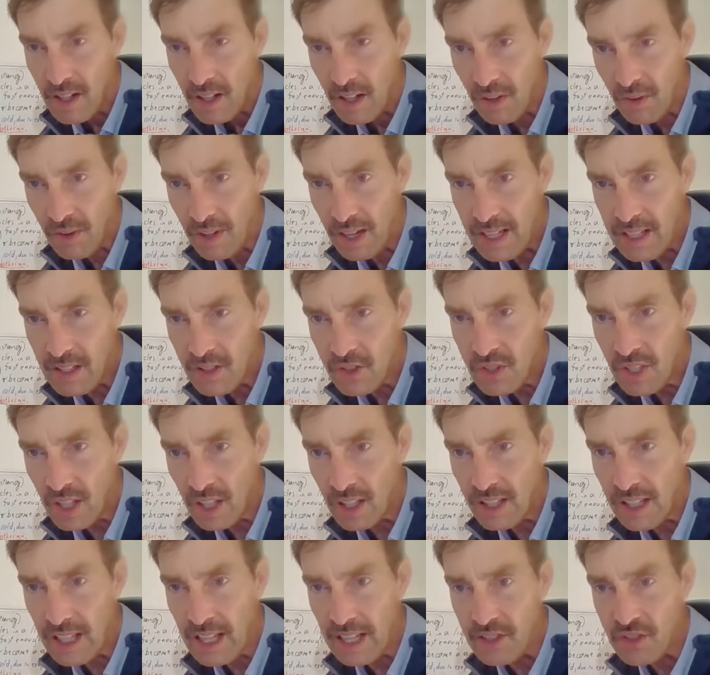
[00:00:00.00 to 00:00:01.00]
All right,
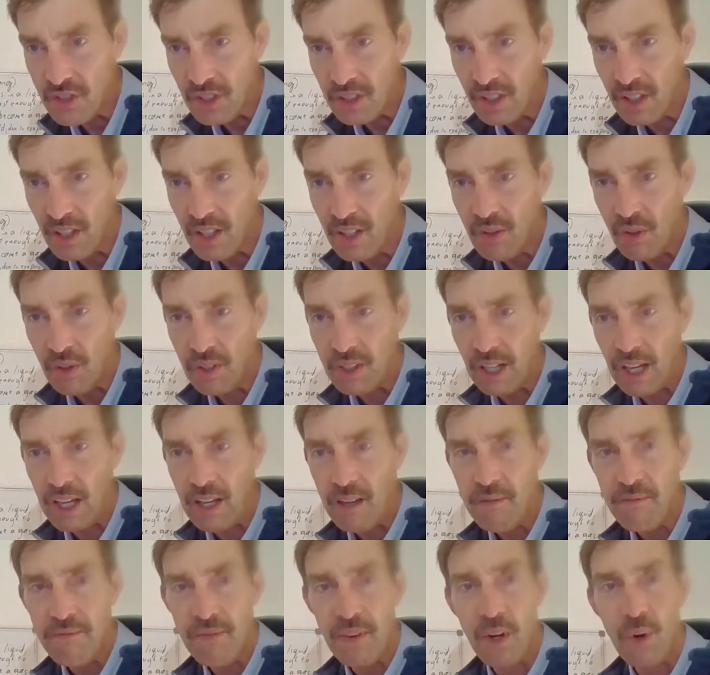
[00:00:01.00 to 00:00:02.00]
Tully has to go.
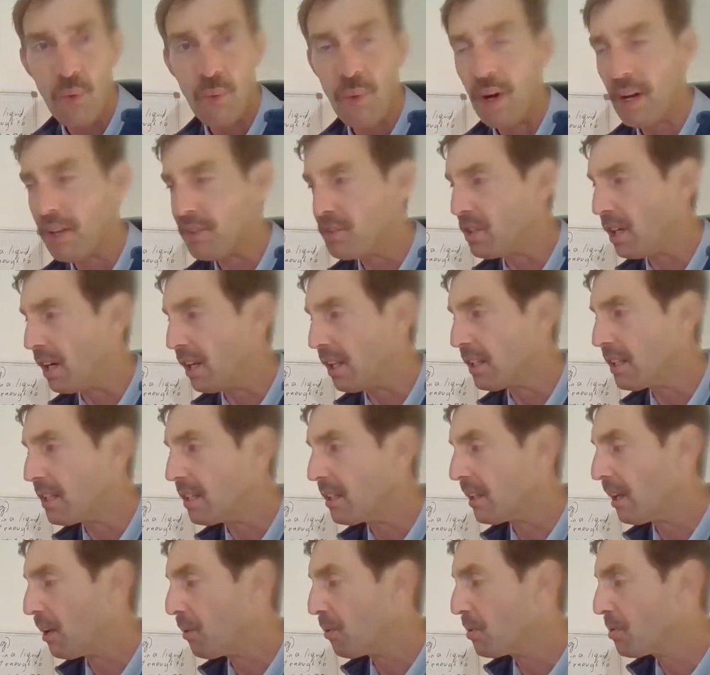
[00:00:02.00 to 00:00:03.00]
Okay, farewell, Tully.
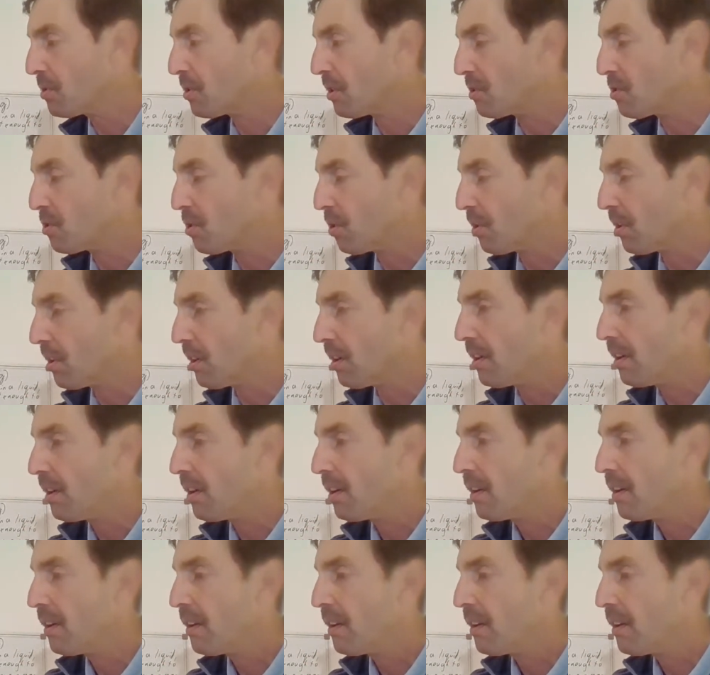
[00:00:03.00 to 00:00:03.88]
That was a short